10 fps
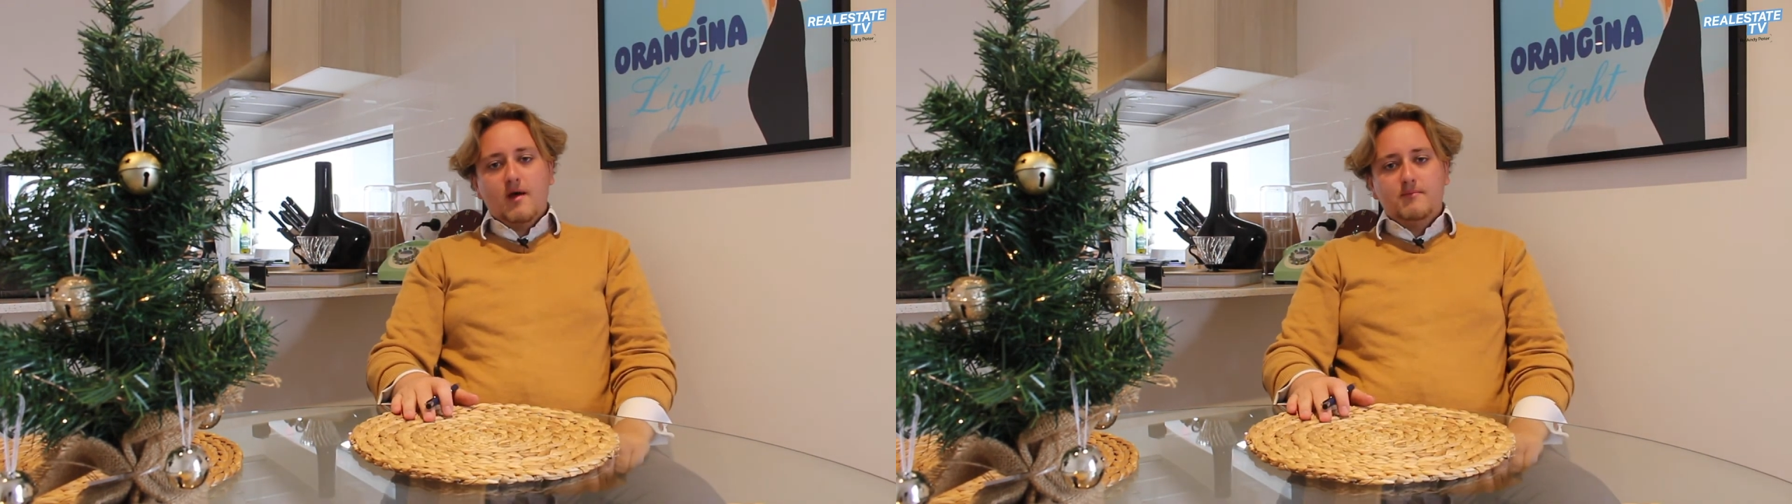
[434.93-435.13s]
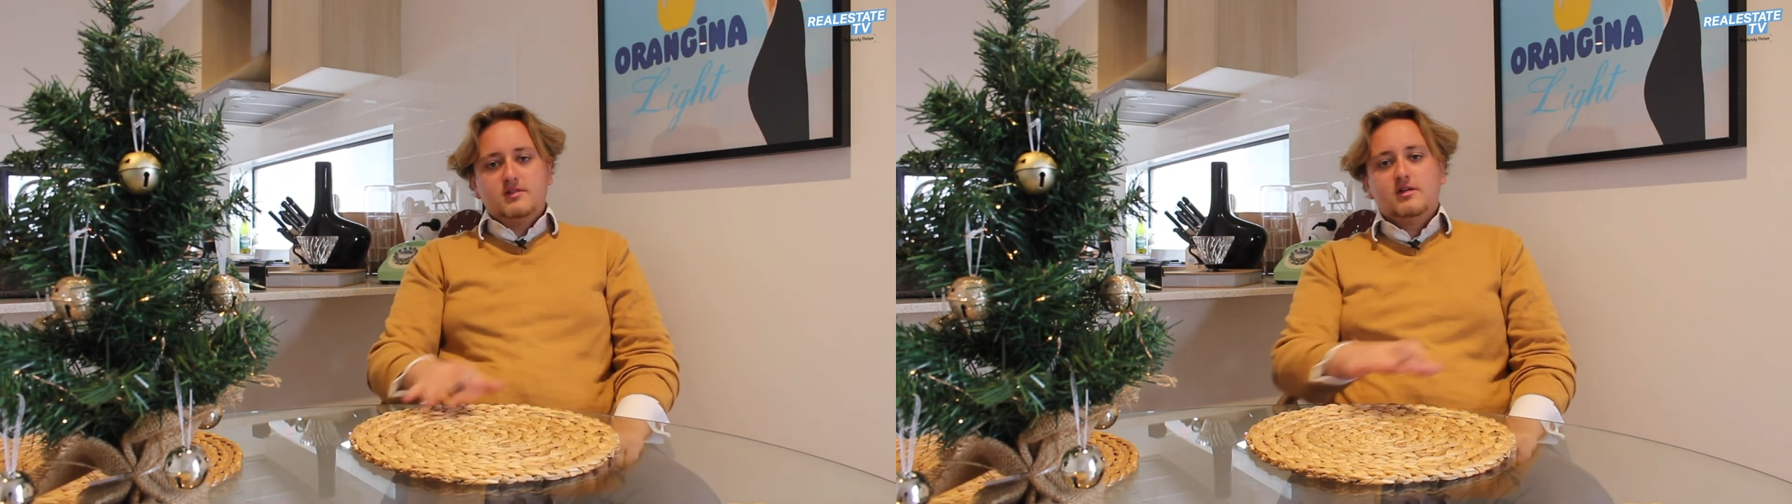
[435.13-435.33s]

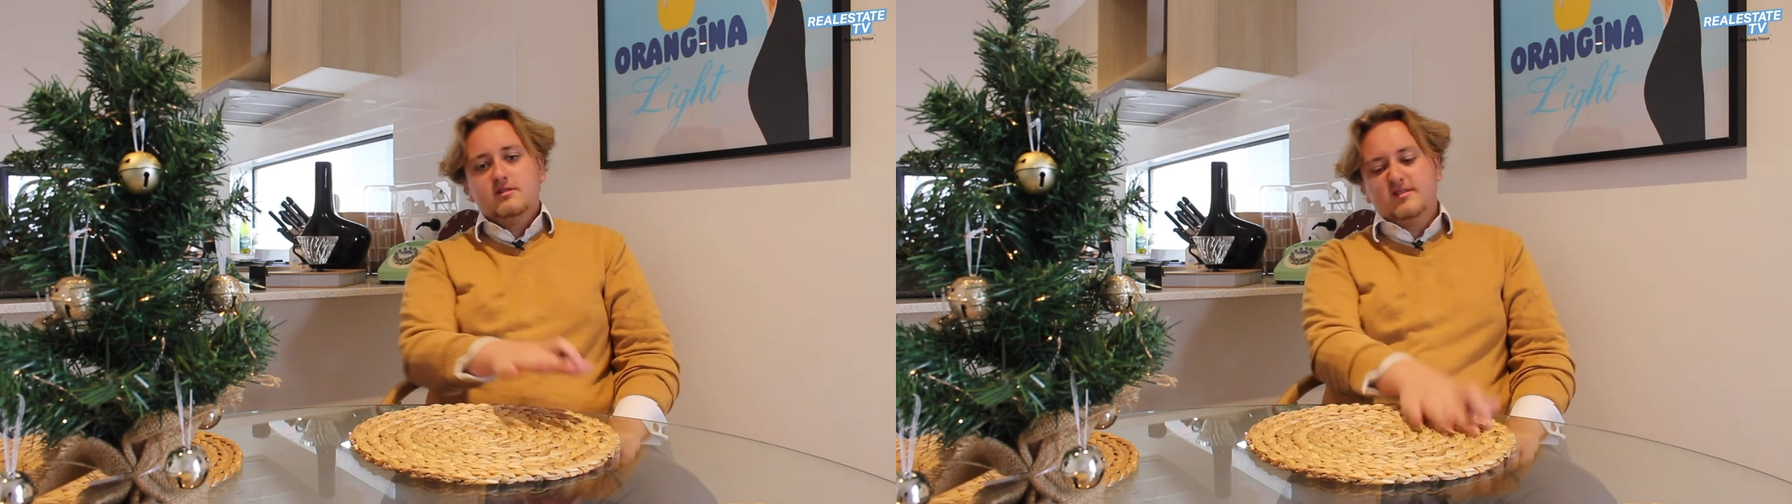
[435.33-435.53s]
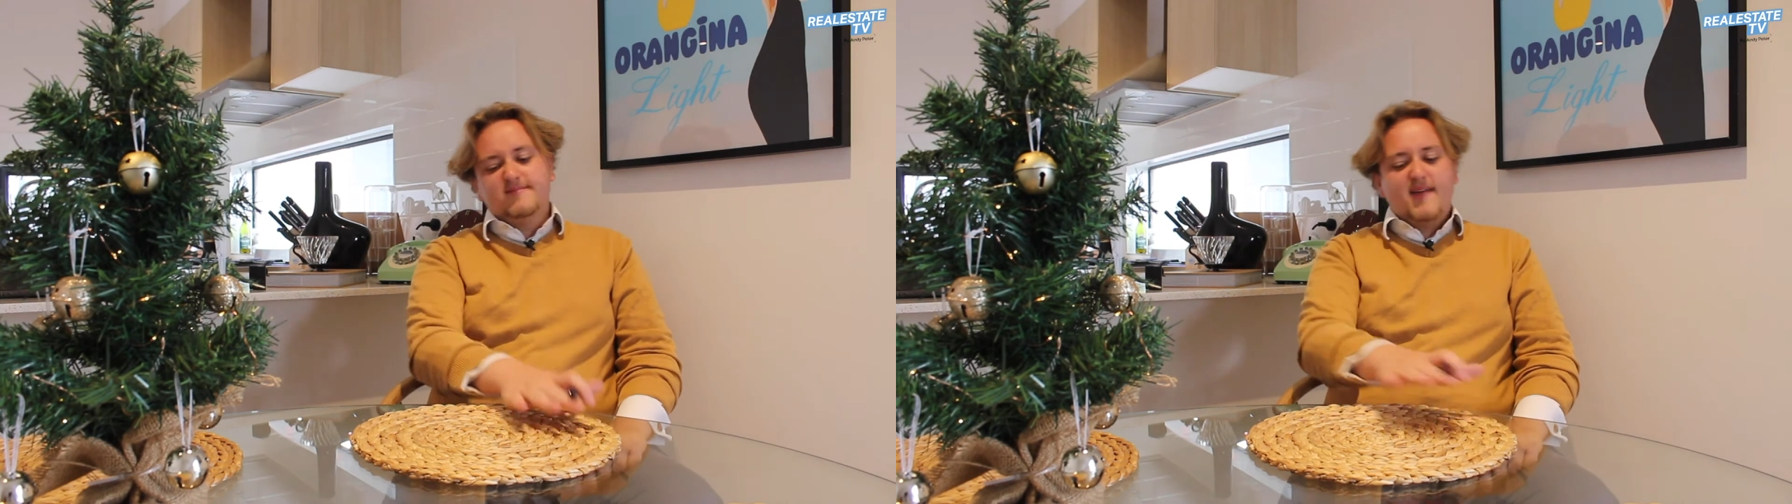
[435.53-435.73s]

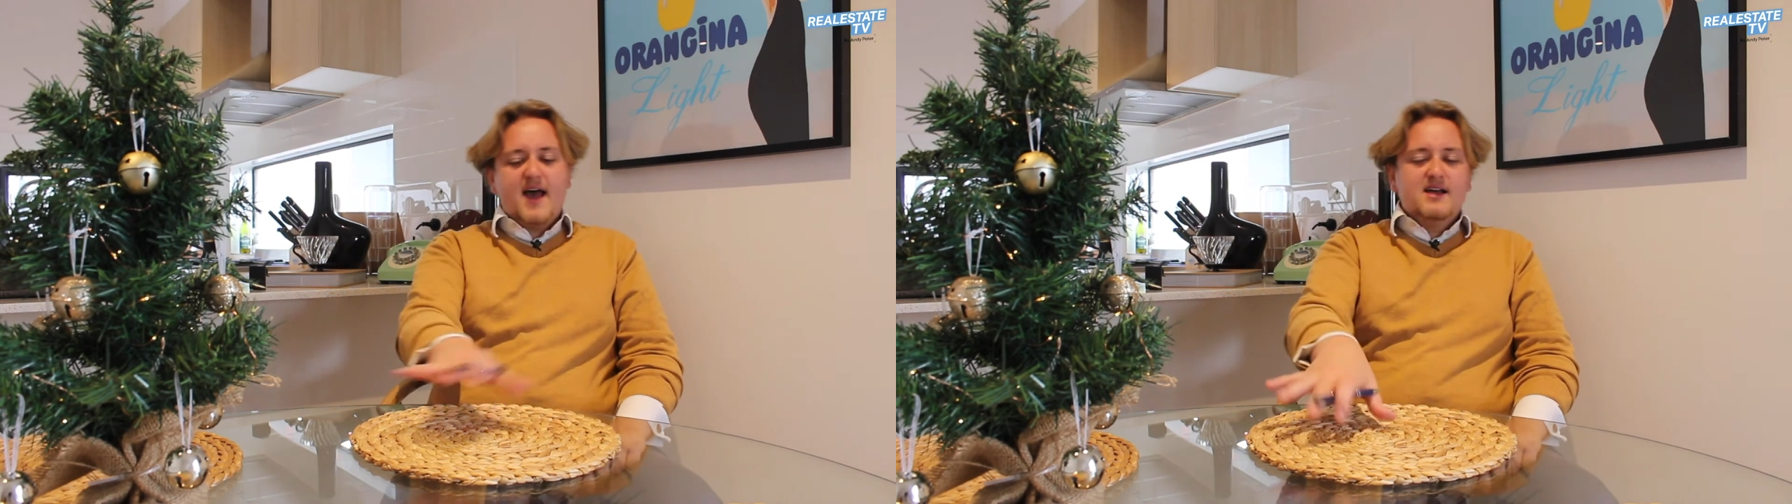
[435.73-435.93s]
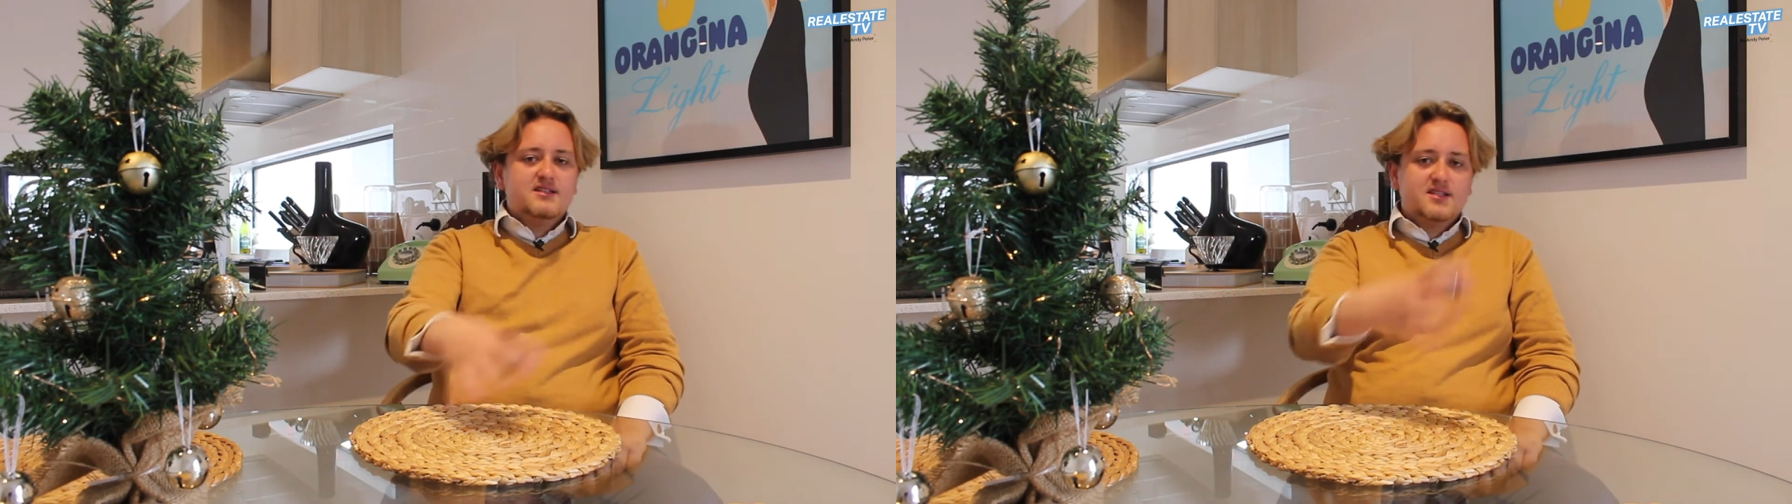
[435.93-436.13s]
episodes
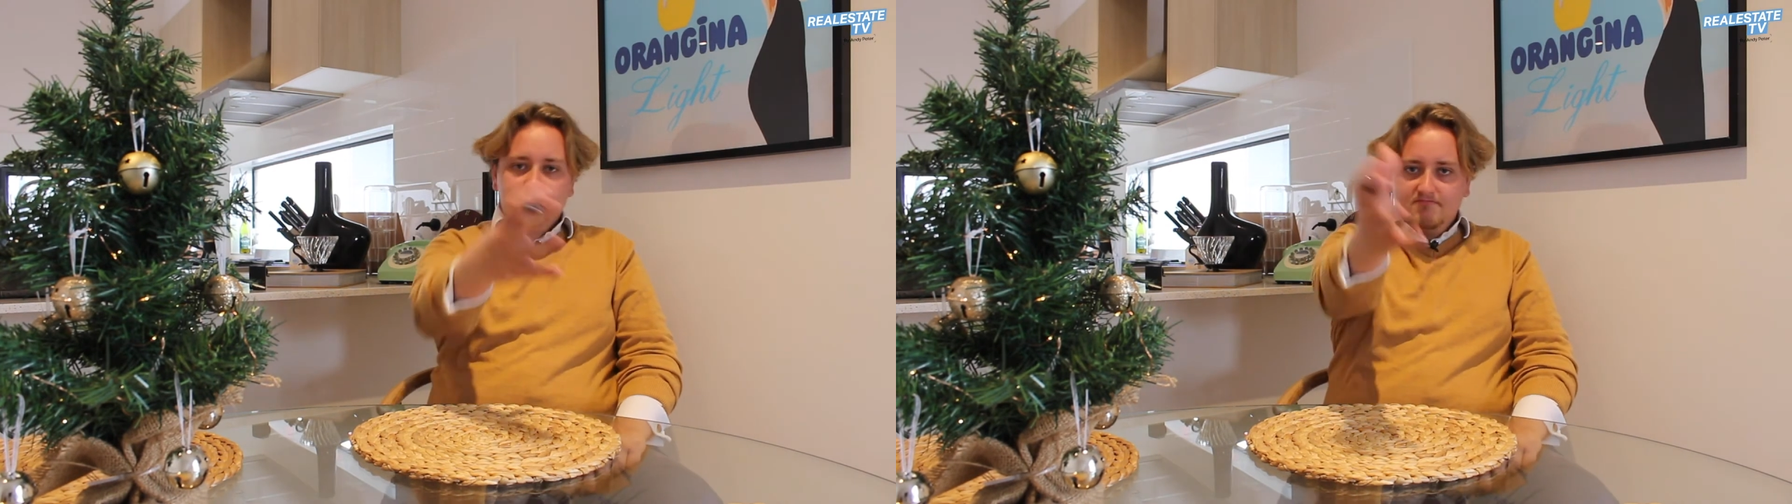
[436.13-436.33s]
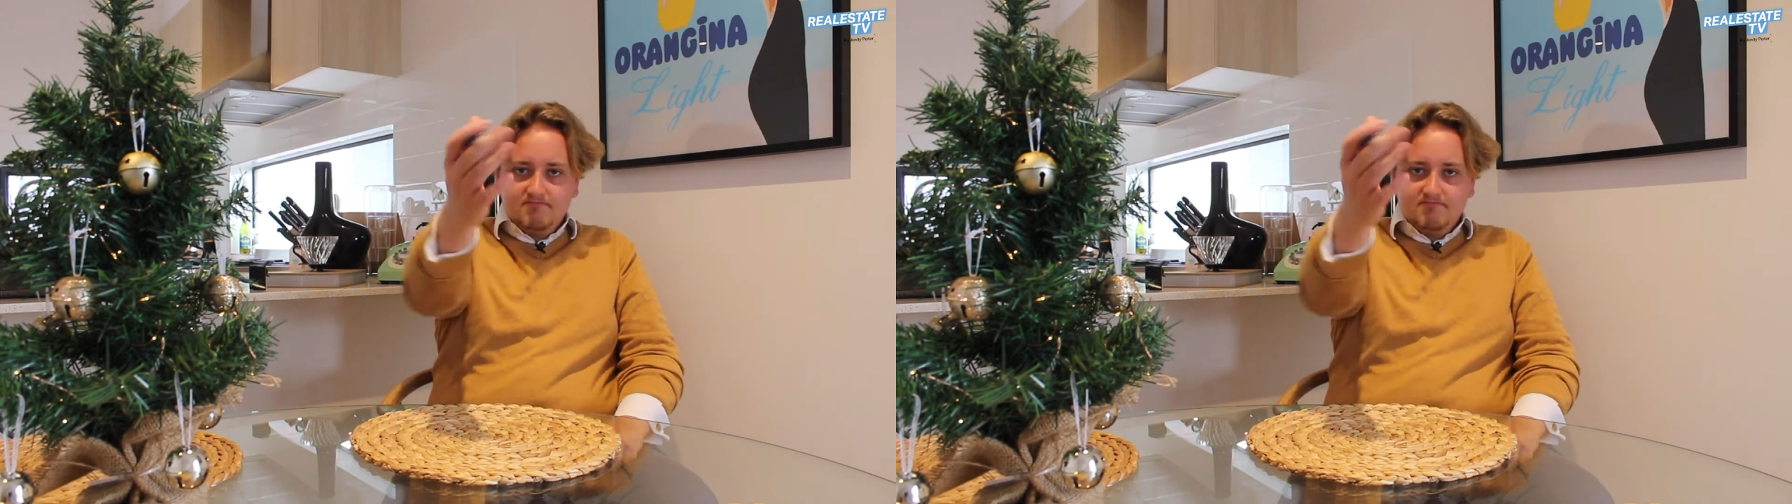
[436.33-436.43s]
as